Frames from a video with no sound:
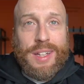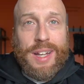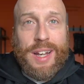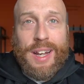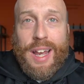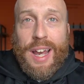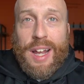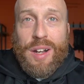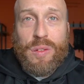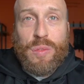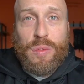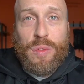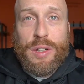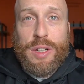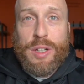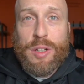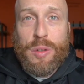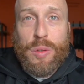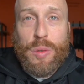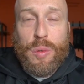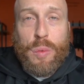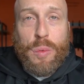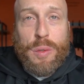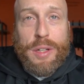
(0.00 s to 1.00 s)
I got a
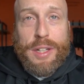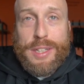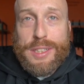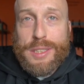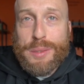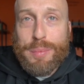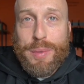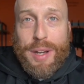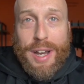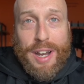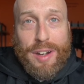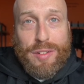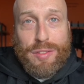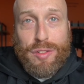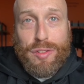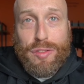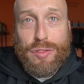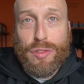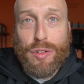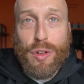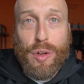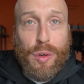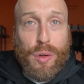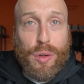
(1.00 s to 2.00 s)
real weak spot for
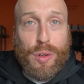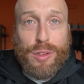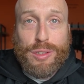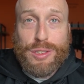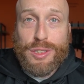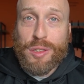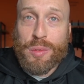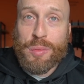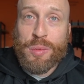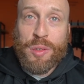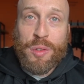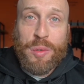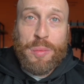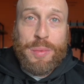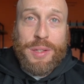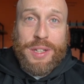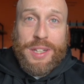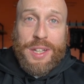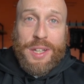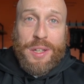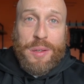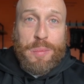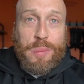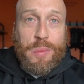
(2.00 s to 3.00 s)
frogs, so I'm gonna be
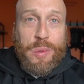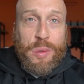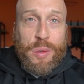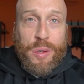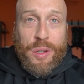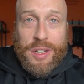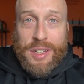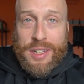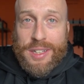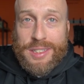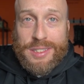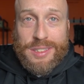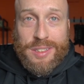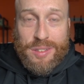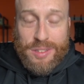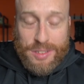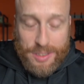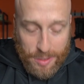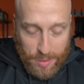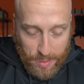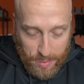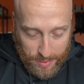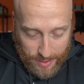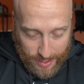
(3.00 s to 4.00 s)
getting more of these, there's
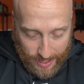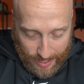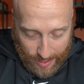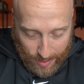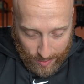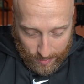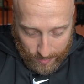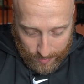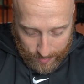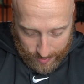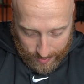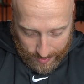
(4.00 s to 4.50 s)
no doubt.